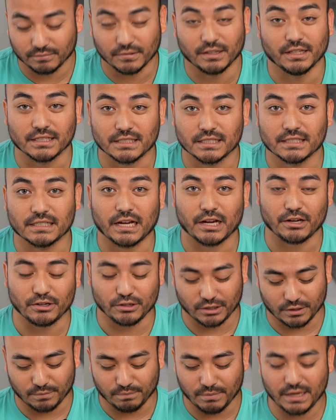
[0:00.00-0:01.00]
this is how you
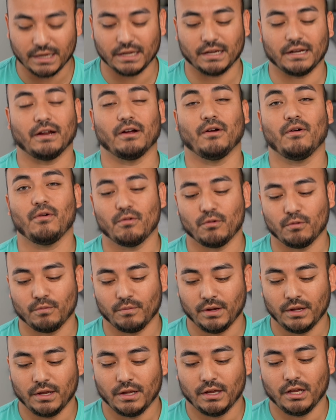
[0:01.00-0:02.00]
can make it at home.
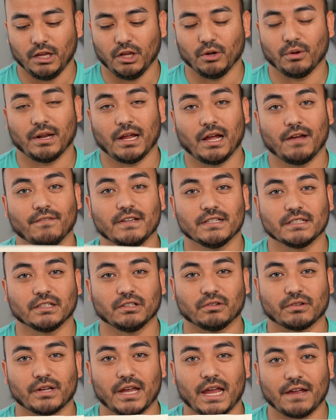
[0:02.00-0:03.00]
You can have these
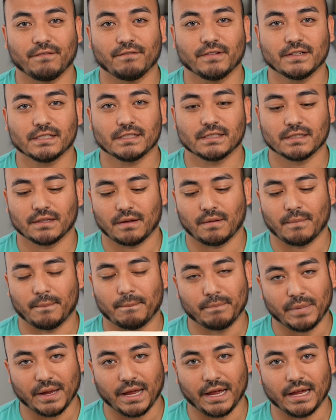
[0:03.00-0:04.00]
little canvas
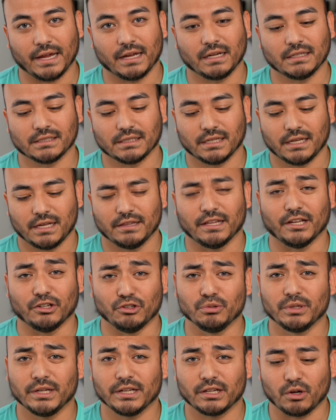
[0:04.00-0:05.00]
bags. They
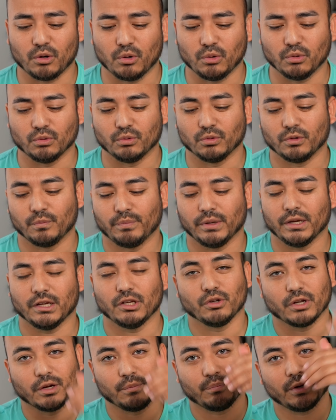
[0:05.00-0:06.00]
do get cold, but
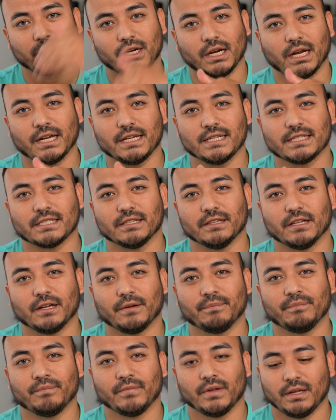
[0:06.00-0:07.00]
you can put ice in
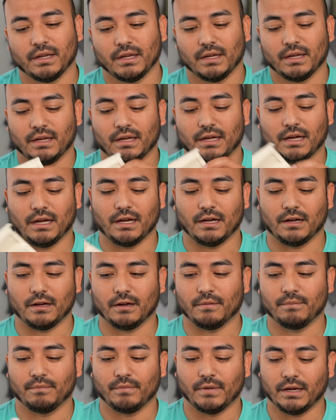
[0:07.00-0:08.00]
them
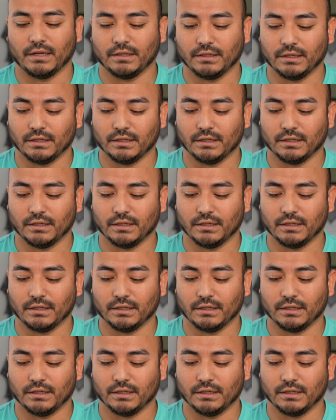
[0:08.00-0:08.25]
and